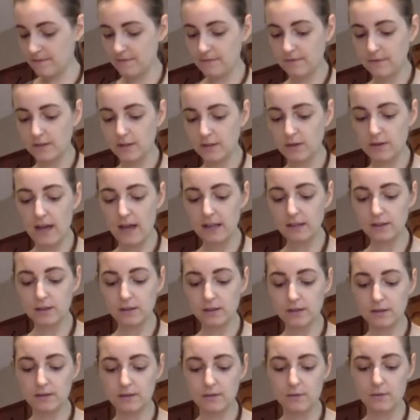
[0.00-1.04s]
So that's
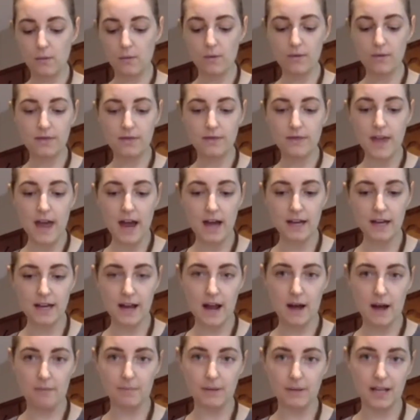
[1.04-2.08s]

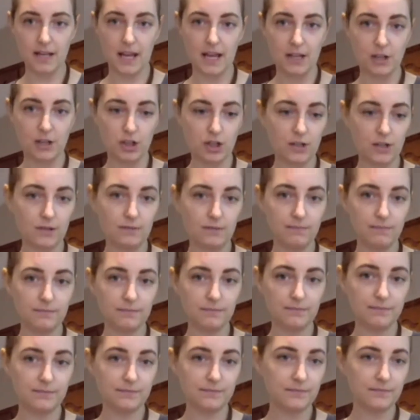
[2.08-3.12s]
that application.
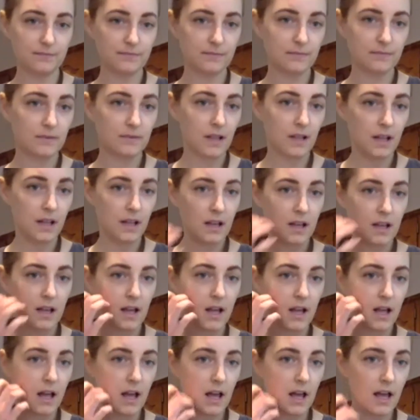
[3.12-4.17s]

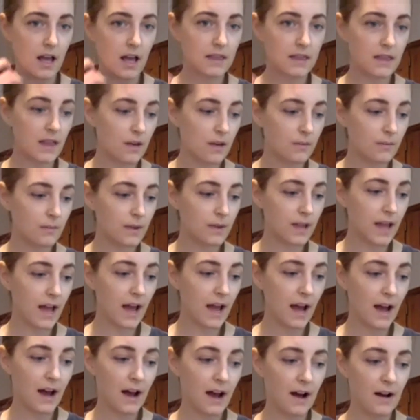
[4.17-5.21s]
And then we
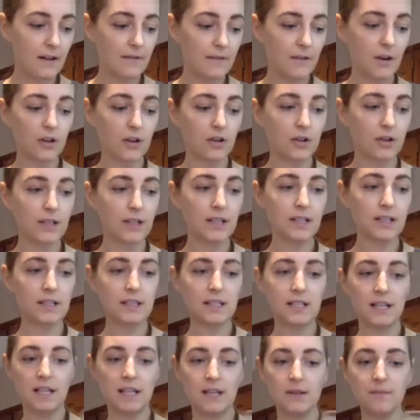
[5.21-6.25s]
have our Cricut
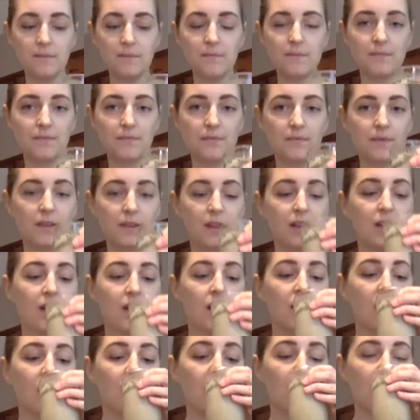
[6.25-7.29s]
tea.
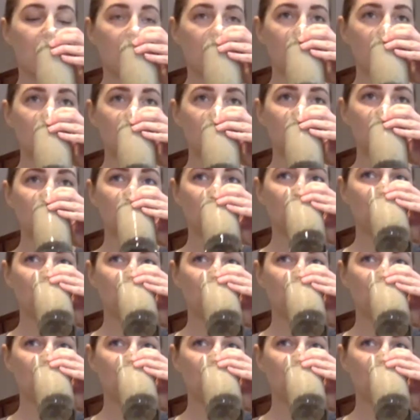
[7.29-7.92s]
And